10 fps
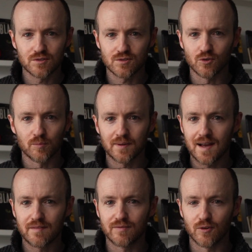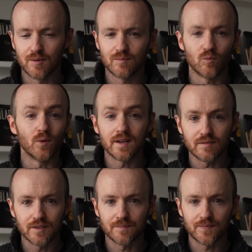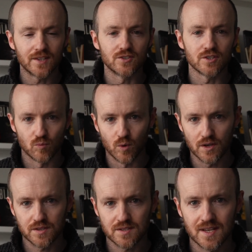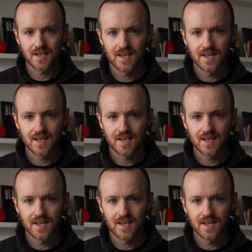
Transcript: SOAR platform, whatever, it just works.